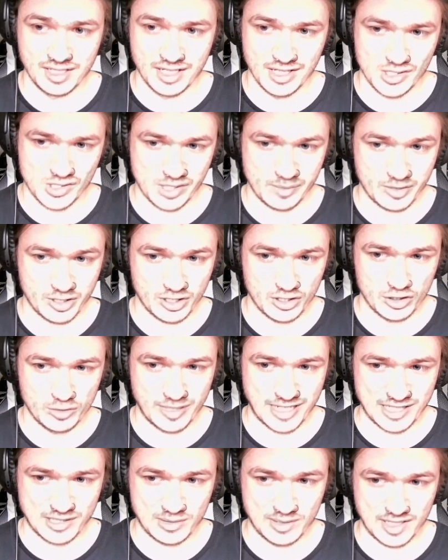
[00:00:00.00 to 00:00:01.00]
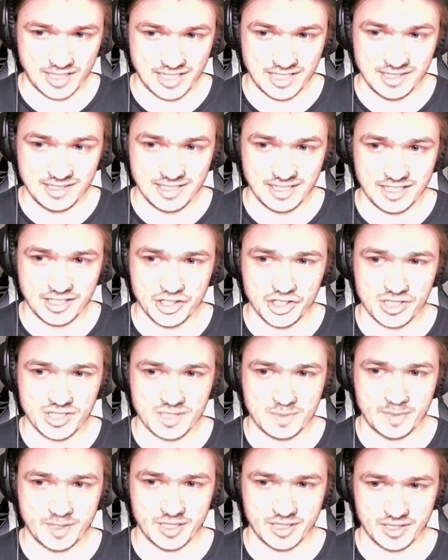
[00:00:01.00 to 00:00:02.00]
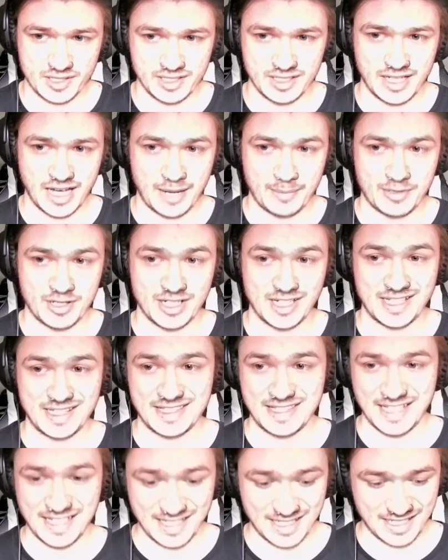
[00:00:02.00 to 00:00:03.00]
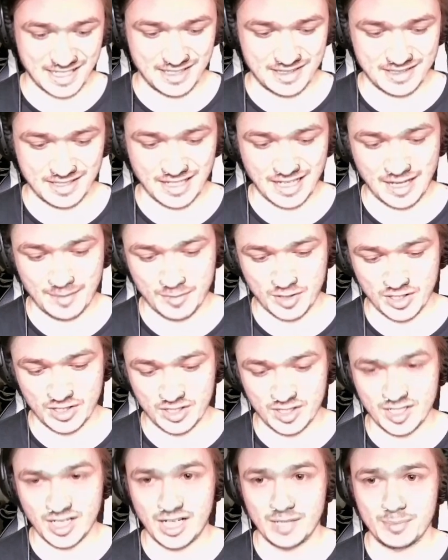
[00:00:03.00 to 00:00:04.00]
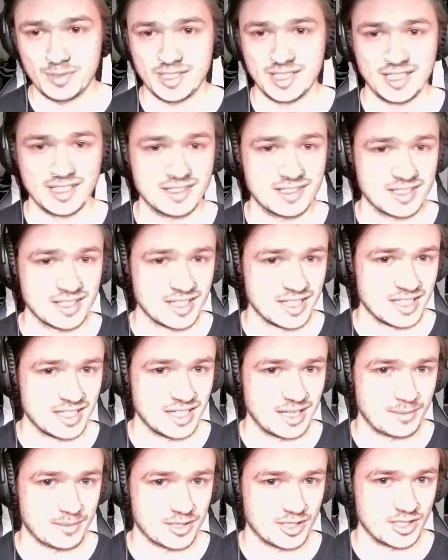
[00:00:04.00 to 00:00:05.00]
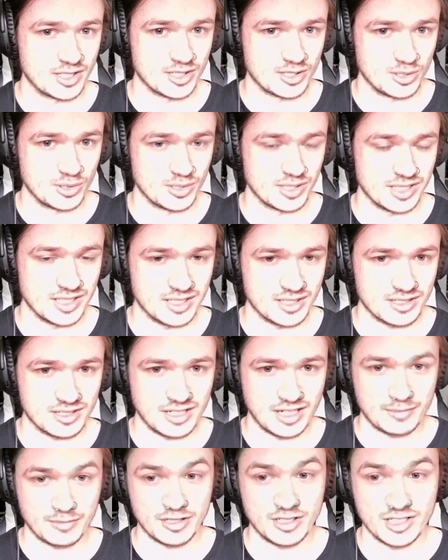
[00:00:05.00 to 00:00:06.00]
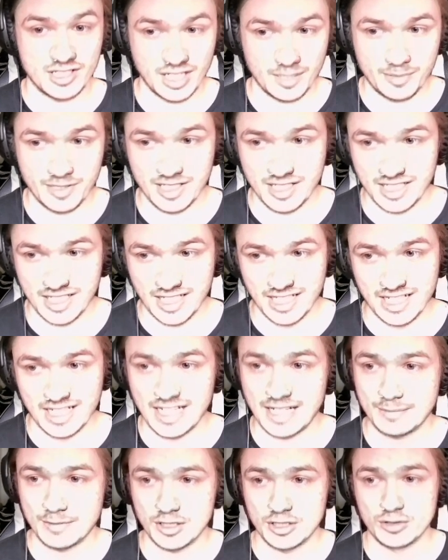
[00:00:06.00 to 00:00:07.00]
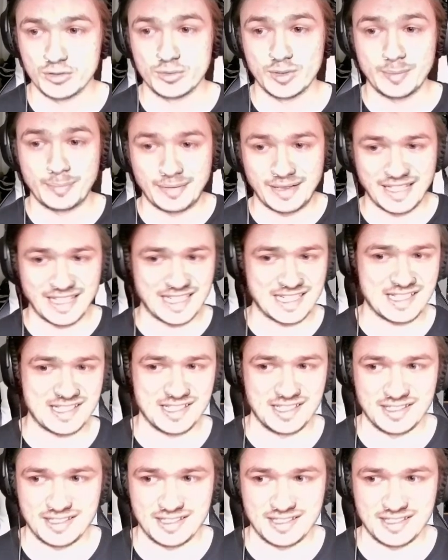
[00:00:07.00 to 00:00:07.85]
So I'm going to go back to the intelligence build, I'm going to take it, I'm going to copy it, I'm going to go here, I'm going to copy it again, and I'm going to replace it,